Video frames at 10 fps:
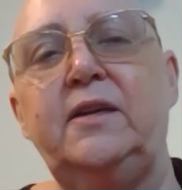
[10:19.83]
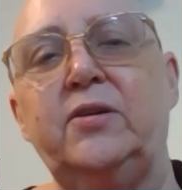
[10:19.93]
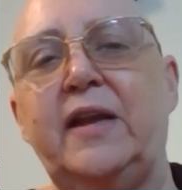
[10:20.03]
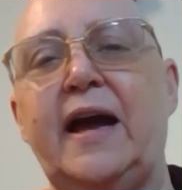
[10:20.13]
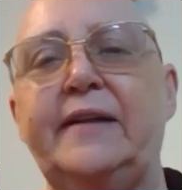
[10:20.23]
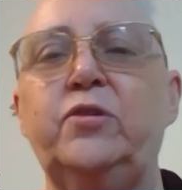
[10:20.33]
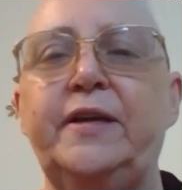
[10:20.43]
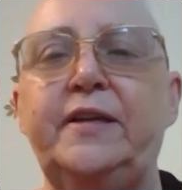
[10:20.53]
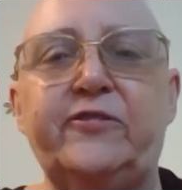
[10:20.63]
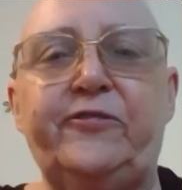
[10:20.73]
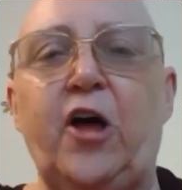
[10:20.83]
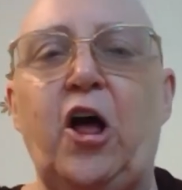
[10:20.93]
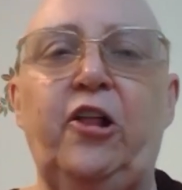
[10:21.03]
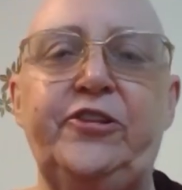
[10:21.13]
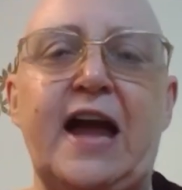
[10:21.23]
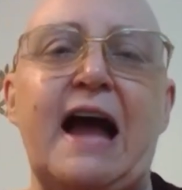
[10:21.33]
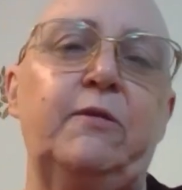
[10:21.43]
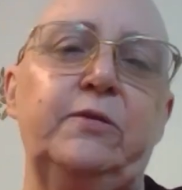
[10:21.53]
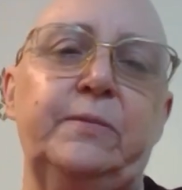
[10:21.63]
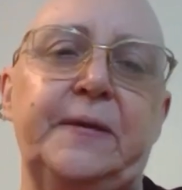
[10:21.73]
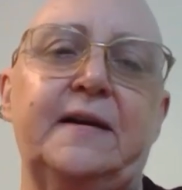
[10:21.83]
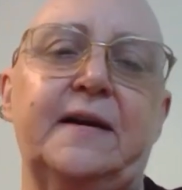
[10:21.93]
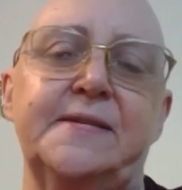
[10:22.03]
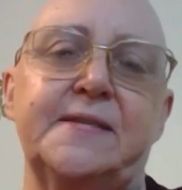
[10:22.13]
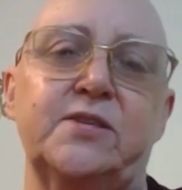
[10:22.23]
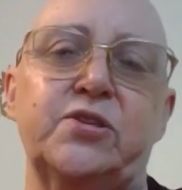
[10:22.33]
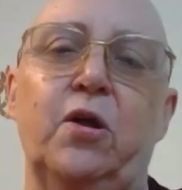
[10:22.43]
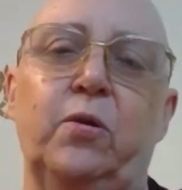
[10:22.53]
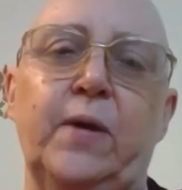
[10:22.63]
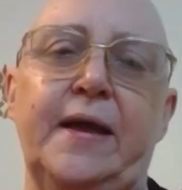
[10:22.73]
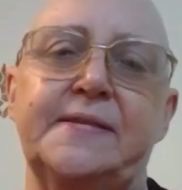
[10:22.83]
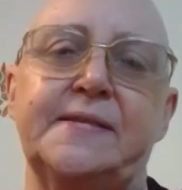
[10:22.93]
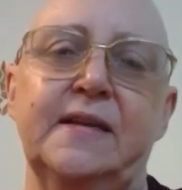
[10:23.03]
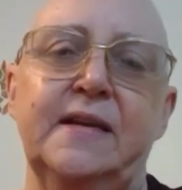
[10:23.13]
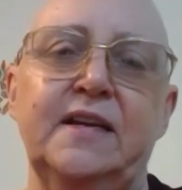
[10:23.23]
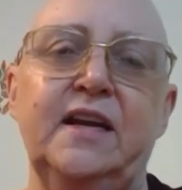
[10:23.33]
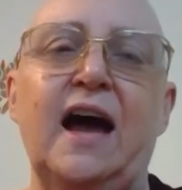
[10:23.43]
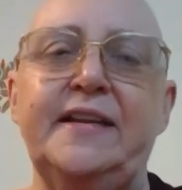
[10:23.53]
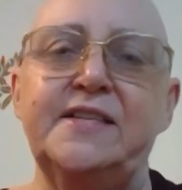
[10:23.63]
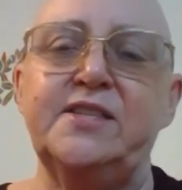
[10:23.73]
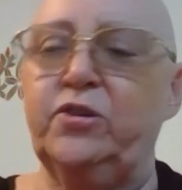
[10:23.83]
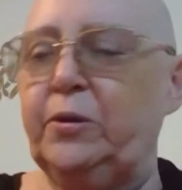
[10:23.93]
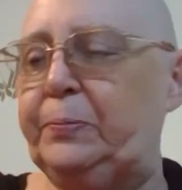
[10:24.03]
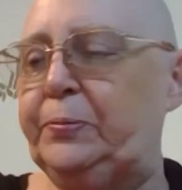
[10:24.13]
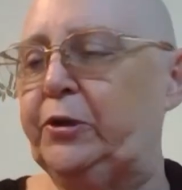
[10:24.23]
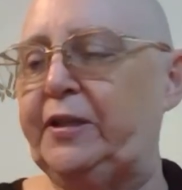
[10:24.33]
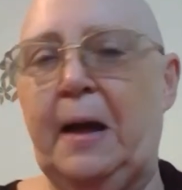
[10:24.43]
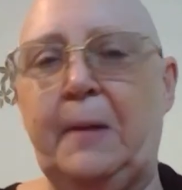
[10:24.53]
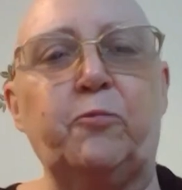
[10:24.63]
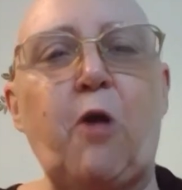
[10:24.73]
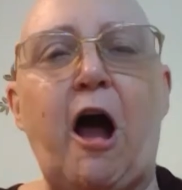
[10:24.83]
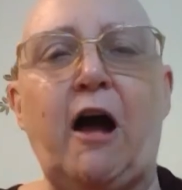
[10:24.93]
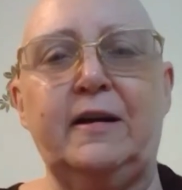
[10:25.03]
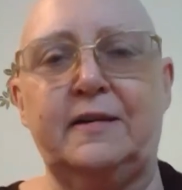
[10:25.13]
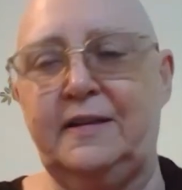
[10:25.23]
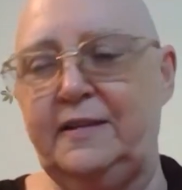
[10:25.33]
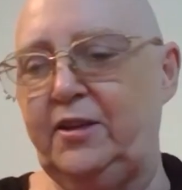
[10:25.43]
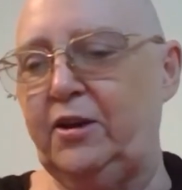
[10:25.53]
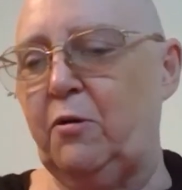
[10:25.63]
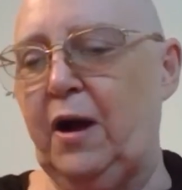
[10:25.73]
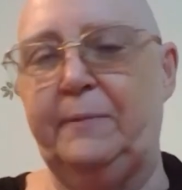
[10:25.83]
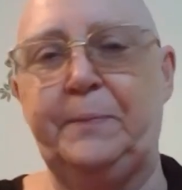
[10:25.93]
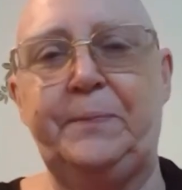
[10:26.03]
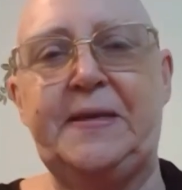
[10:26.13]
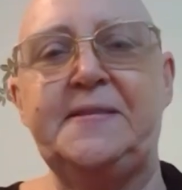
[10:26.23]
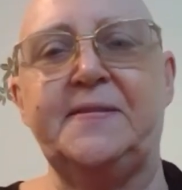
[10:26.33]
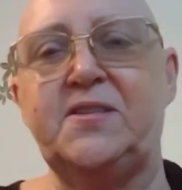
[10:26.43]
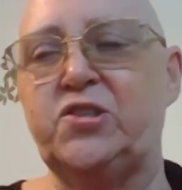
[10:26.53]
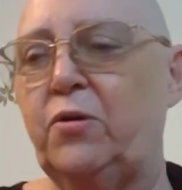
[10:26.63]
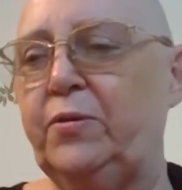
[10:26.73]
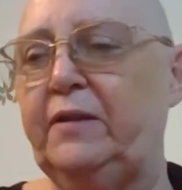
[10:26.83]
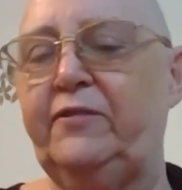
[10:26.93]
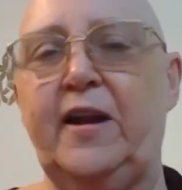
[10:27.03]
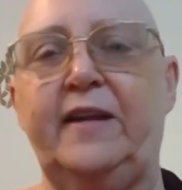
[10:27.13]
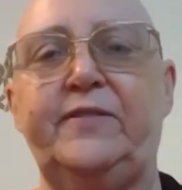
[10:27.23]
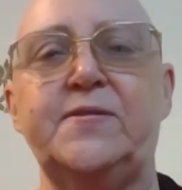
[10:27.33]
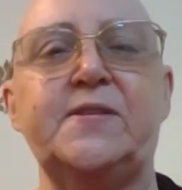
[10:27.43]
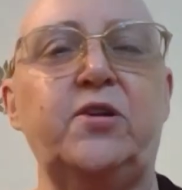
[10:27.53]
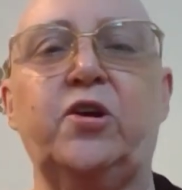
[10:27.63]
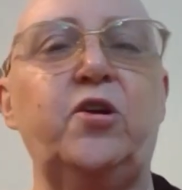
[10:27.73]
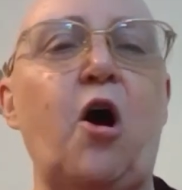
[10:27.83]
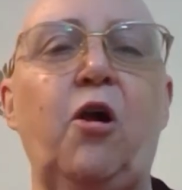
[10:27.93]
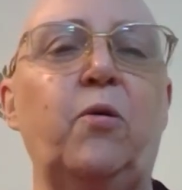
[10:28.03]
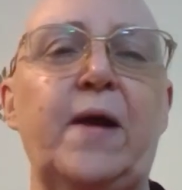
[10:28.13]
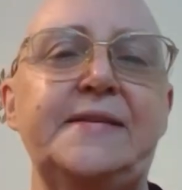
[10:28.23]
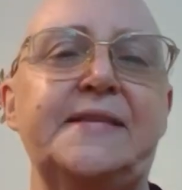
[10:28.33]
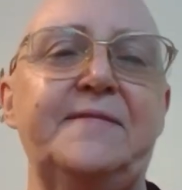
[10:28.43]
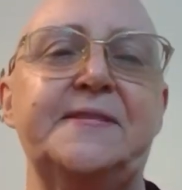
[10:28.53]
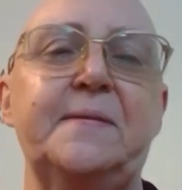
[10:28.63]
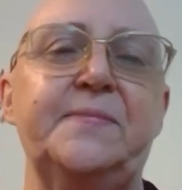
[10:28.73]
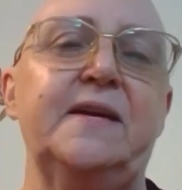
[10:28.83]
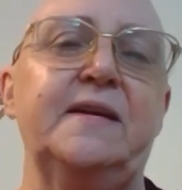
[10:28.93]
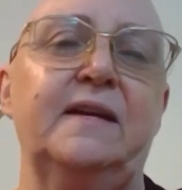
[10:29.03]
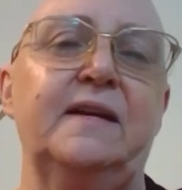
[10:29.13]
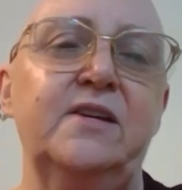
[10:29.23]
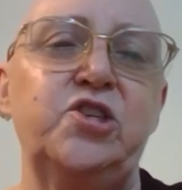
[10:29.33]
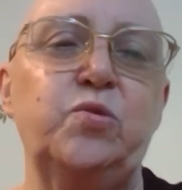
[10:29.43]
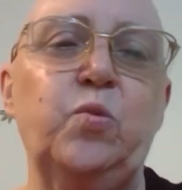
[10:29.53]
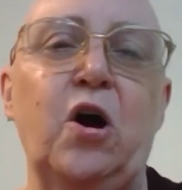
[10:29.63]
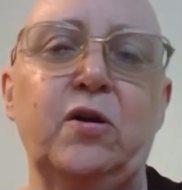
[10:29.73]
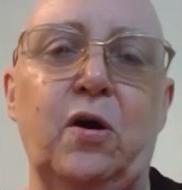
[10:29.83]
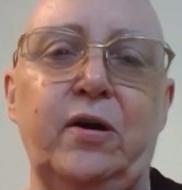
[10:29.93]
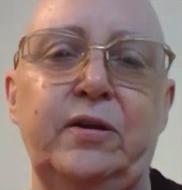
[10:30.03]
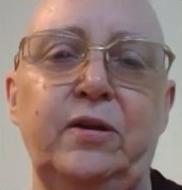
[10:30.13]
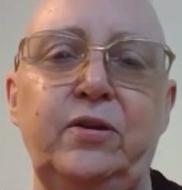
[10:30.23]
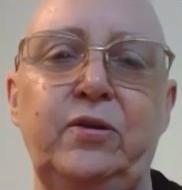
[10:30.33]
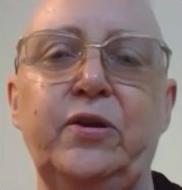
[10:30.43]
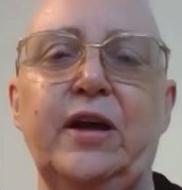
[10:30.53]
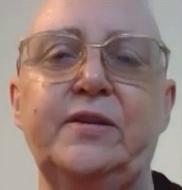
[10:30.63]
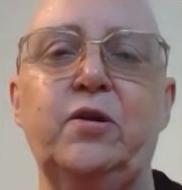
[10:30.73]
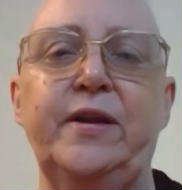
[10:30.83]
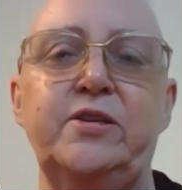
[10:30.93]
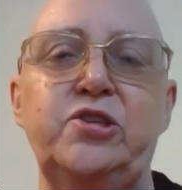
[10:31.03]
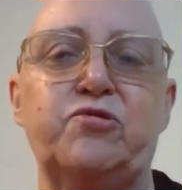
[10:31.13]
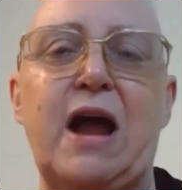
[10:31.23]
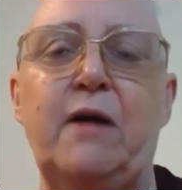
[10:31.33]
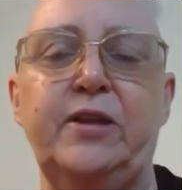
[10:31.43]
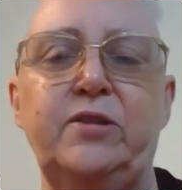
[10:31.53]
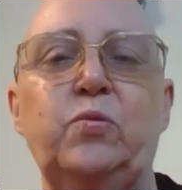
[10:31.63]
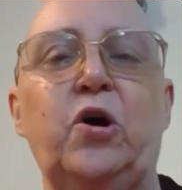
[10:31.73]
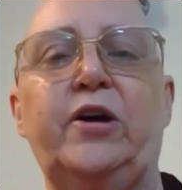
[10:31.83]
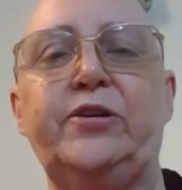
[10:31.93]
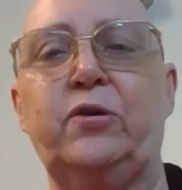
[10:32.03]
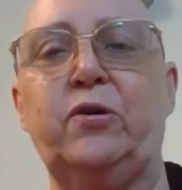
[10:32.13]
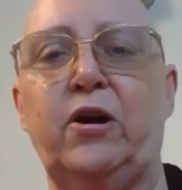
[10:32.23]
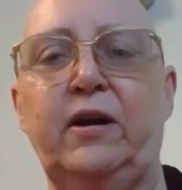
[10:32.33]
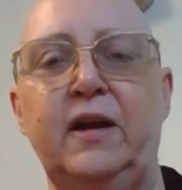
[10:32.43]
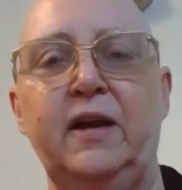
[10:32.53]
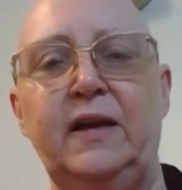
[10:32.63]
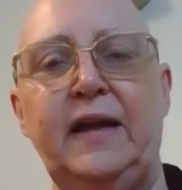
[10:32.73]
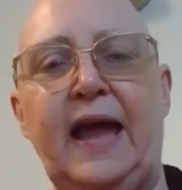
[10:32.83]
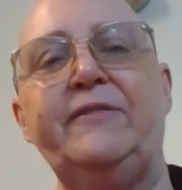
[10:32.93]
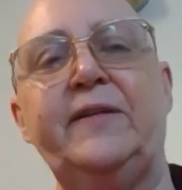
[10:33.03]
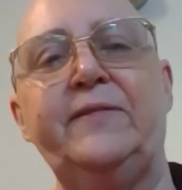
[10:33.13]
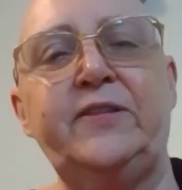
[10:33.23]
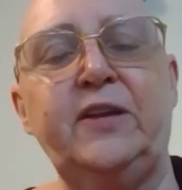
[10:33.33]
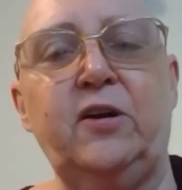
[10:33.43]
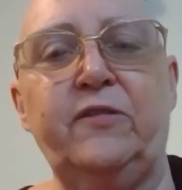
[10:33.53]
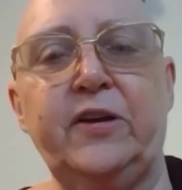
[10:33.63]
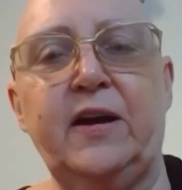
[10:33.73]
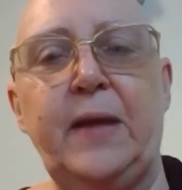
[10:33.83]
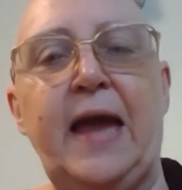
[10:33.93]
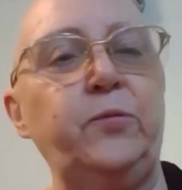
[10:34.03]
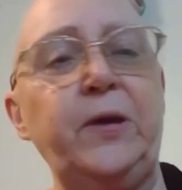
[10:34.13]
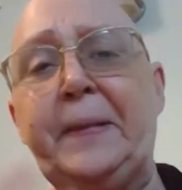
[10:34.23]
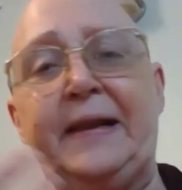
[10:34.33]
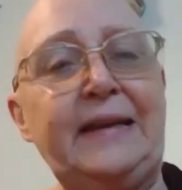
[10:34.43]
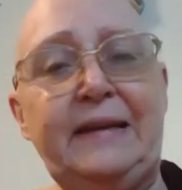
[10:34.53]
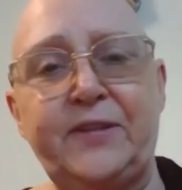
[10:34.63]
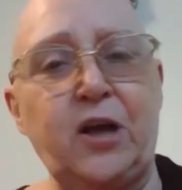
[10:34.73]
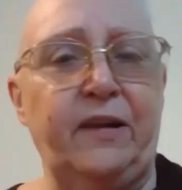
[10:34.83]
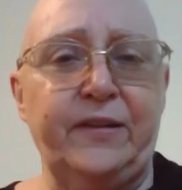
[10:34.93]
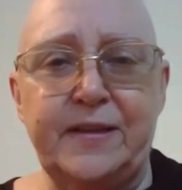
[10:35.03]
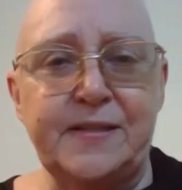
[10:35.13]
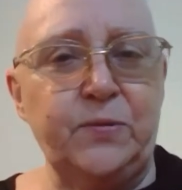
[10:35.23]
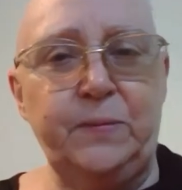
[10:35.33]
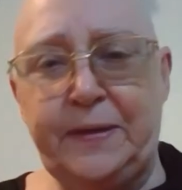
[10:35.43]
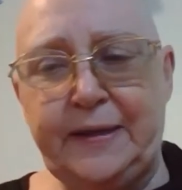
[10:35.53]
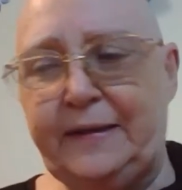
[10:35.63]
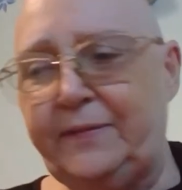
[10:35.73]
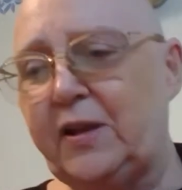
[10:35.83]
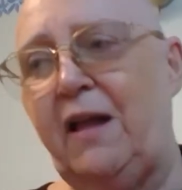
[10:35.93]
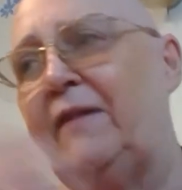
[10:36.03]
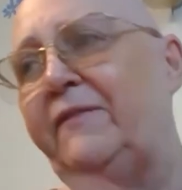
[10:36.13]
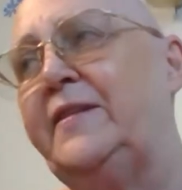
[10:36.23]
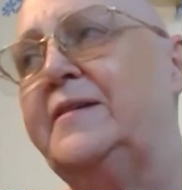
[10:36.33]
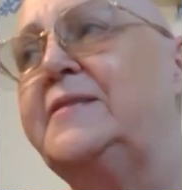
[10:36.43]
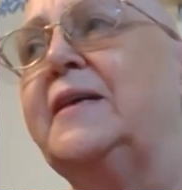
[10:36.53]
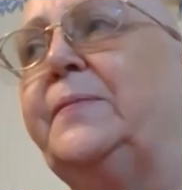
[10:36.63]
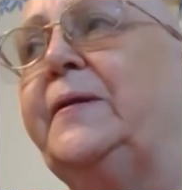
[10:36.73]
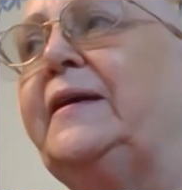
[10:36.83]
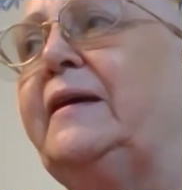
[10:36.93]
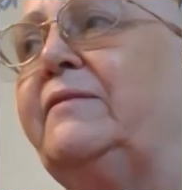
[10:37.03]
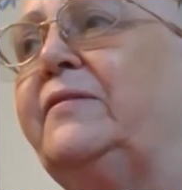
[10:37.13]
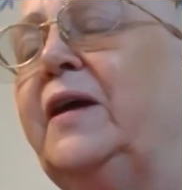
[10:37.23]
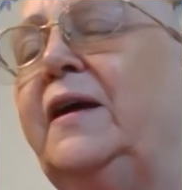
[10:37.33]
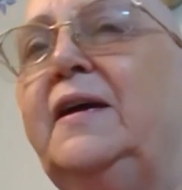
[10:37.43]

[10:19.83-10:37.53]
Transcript: You're not going to fall down, because there's always, God is going to put a rock, you know, a piece of stone in front of you, so you can always have something to walk on. You're not going to drown in the water or have everything overcome. And we believed all this. We believed all of this. I believed.